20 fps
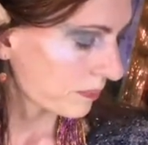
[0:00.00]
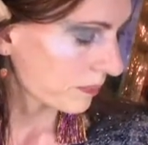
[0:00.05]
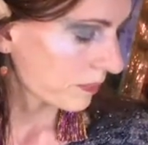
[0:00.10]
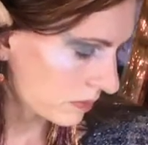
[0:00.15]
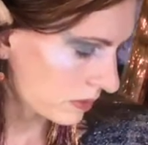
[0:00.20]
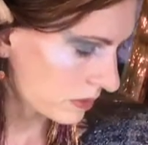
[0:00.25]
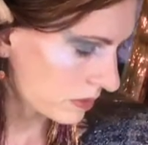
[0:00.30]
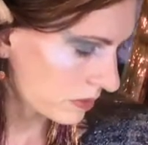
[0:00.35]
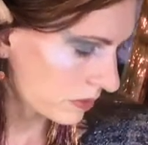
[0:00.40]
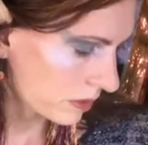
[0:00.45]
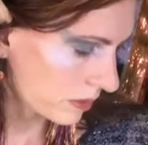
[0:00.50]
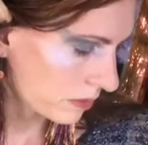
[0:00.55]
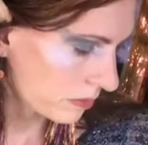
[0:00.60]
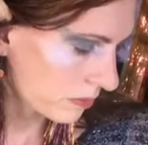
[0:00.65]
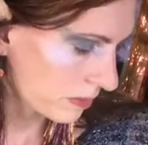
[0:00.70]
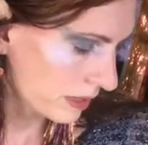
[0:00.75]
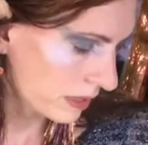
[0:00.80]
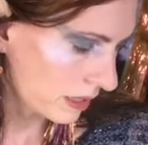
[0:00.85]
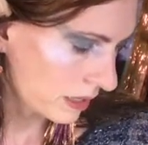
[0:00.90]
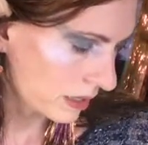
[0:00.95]
The starter
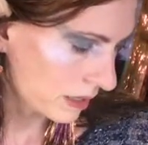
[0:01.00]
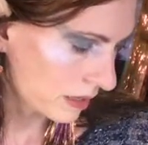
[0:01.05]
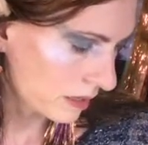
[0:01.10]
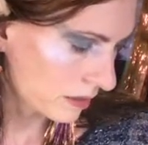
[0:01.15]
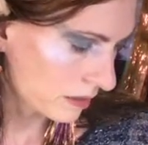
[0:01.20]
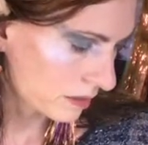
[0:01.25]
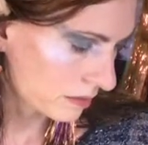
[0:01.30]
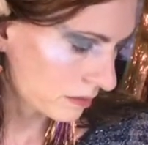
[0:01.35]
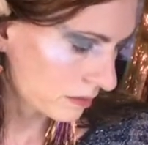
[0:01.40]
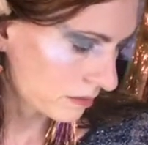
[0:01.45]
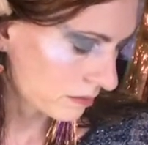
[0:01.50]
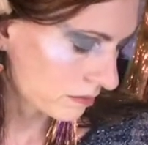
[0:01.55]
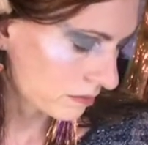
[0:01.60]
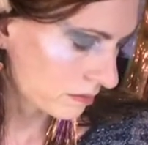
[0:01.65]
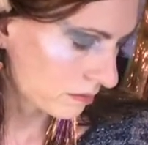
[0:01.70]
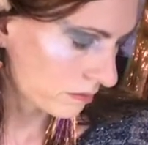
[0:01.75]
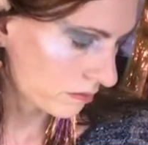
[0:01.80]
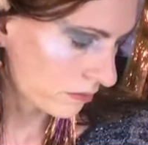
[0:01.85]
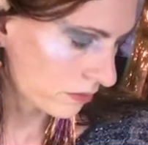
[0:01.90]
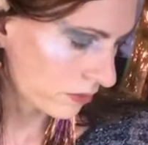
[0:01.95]
reading
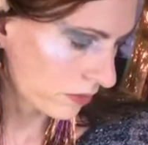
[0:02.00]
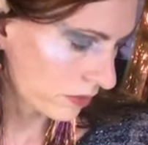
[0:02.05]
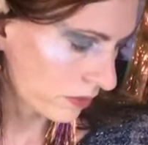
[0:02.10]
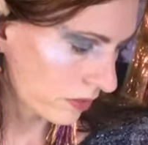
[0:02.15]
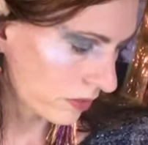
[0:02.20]
for